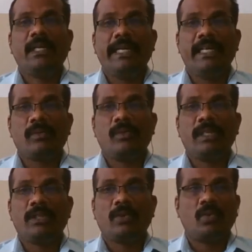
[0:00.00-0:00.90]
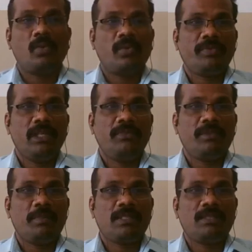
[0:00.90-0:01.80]
including the role of
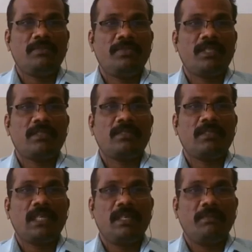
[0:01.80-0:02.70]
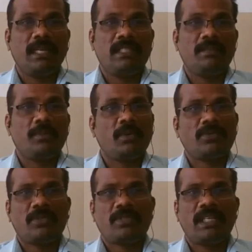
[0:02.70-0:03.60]
information frictions and matching
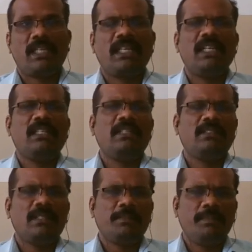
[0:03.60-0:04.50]
process, right. And this is a